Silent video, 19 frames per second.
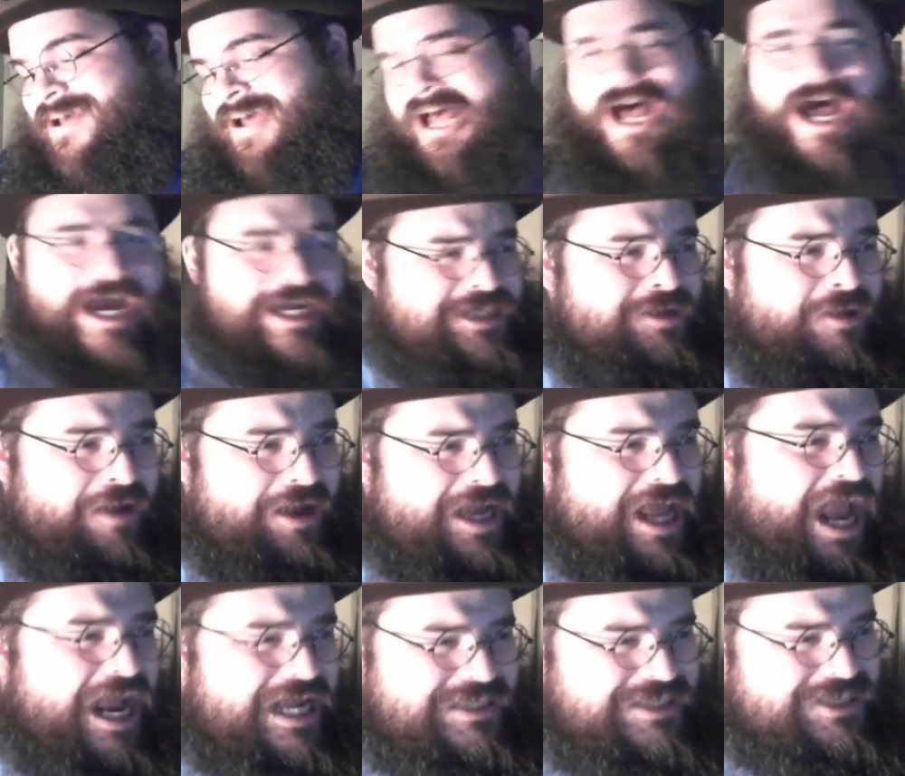Oxhorn
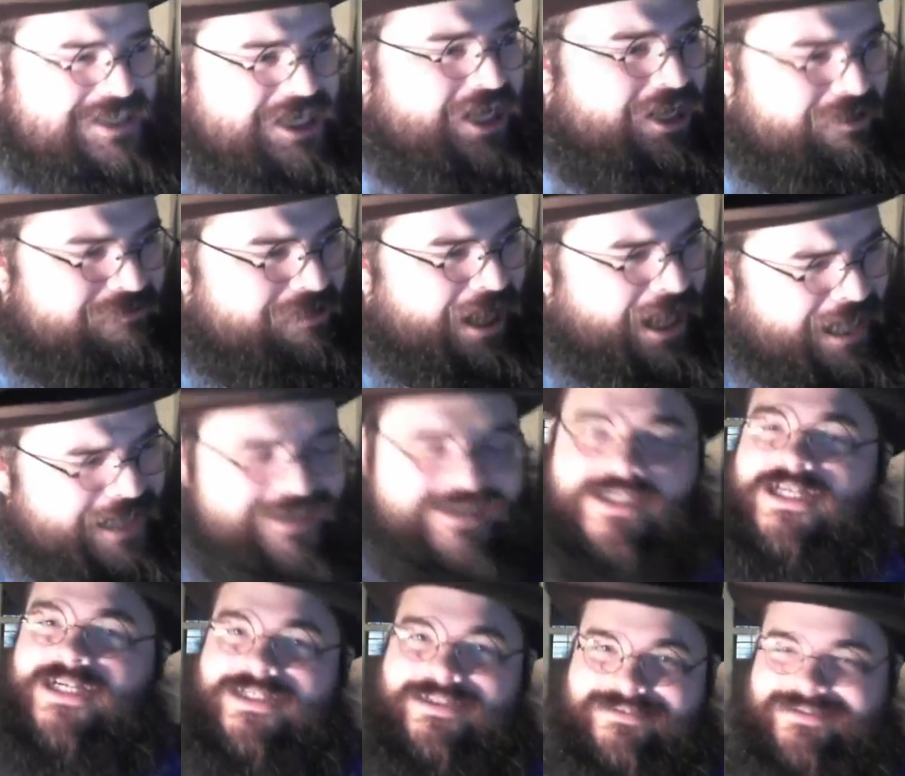hates children! You
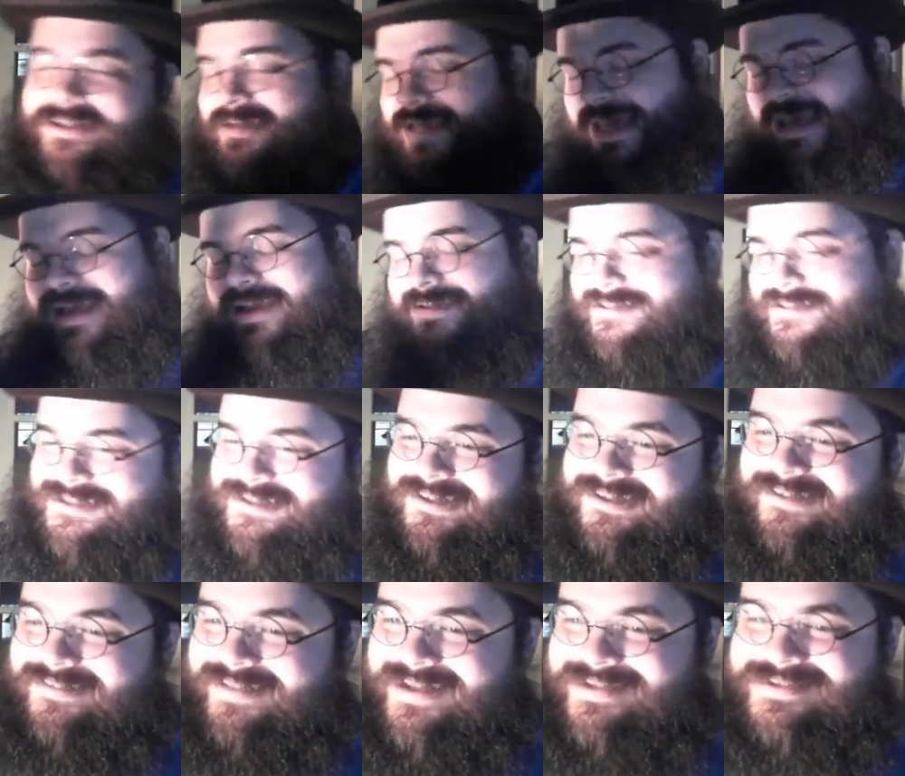know, okay,
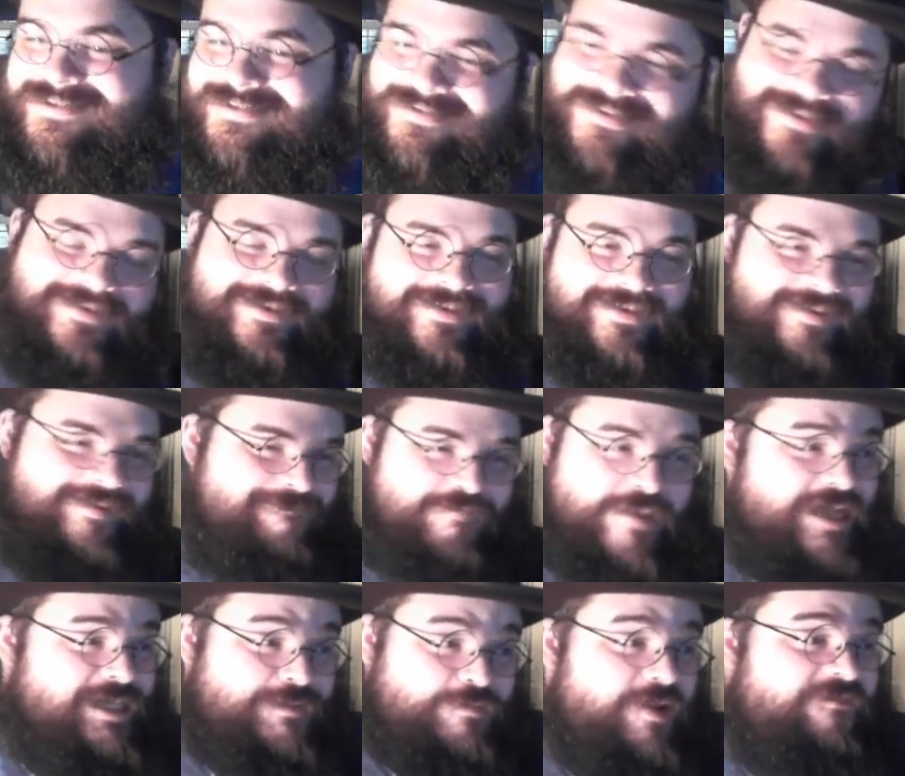sure, that's
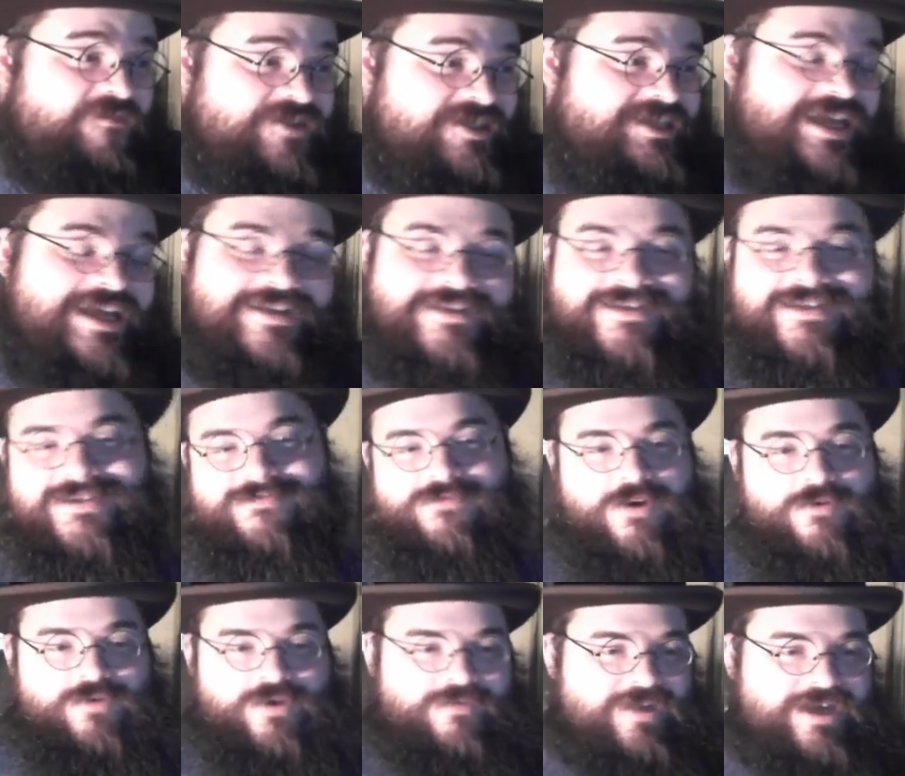Makes perfect sense.
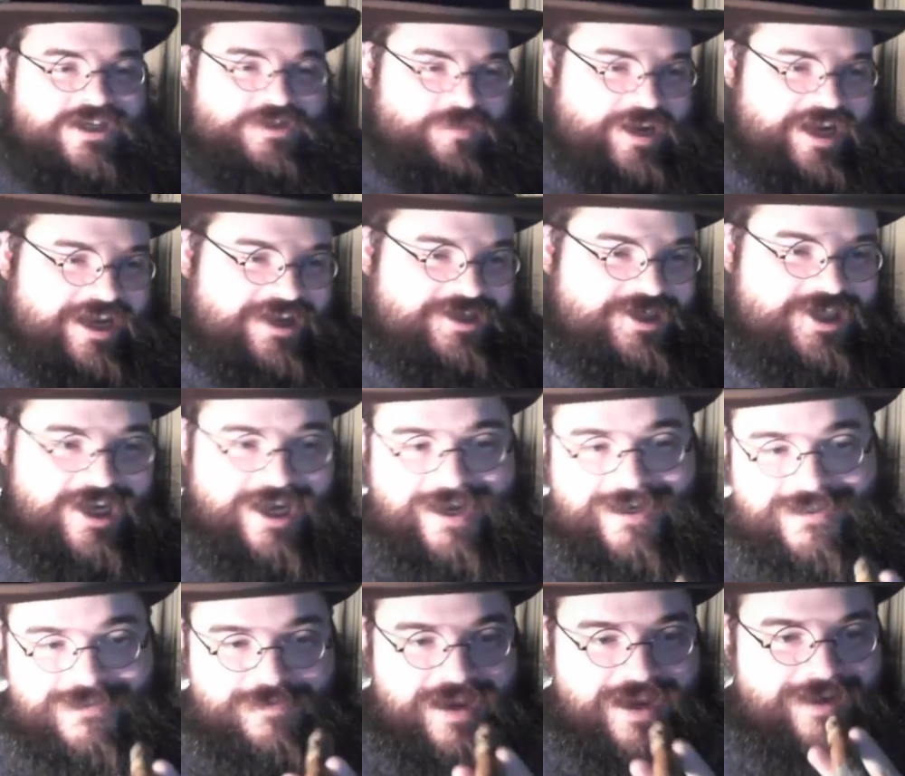Well, what, what, what else should I
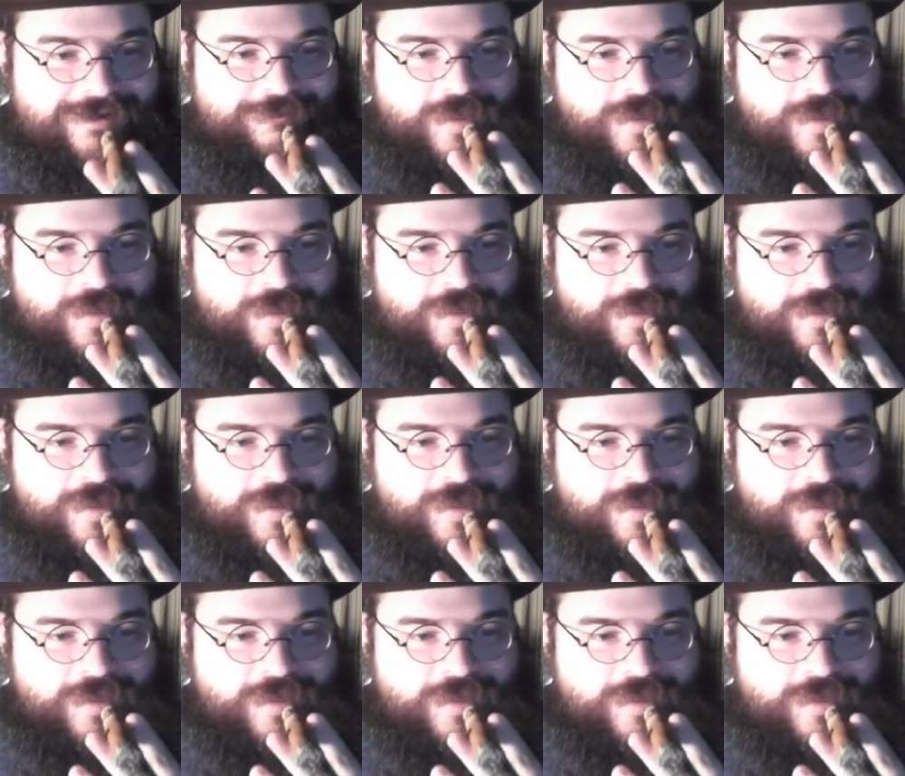expect?